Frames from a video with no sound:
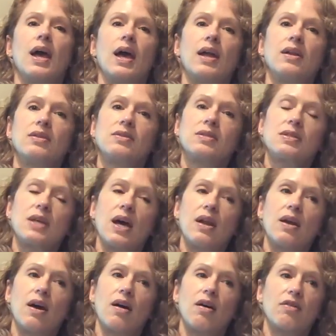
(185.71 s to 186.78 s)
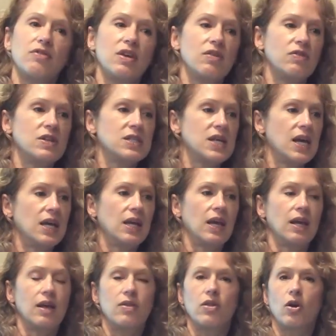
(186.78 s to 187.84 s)
And instead of even
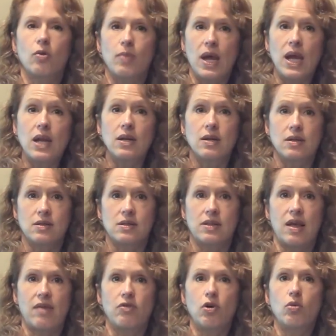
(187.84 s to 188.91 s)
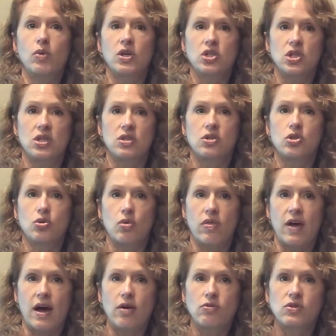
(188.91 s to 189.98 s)
taking in their maintenance level, which is
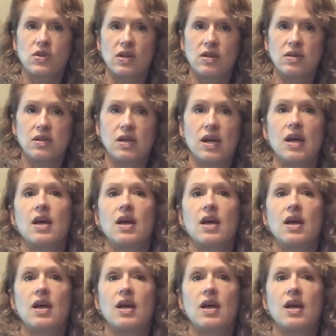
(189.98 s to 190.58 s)
2,000,